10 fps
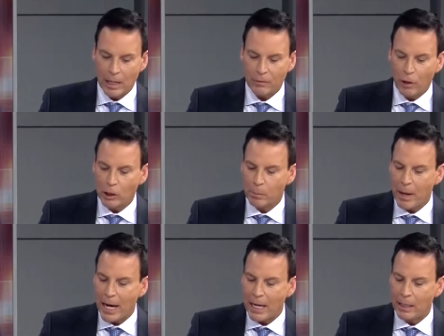as far as
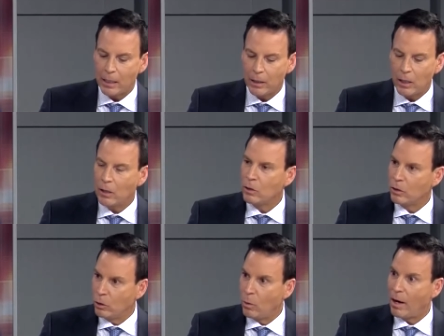pain, you,
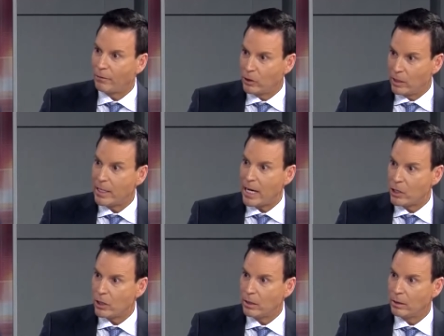you offer
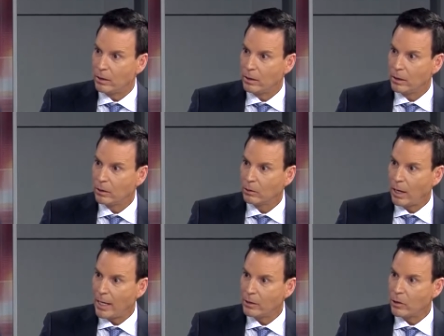sedation
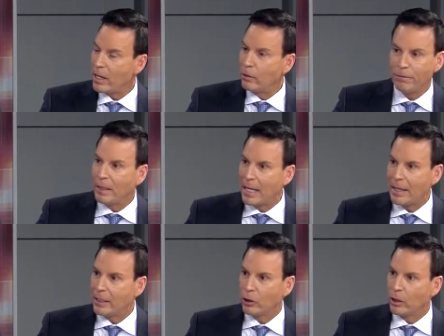right? We, so they don't feel
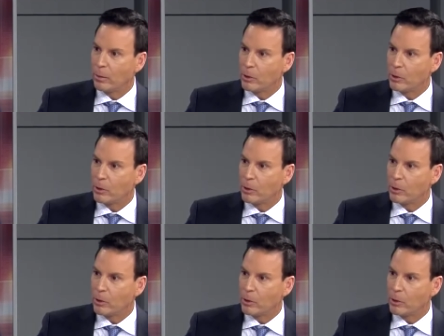anything during no, the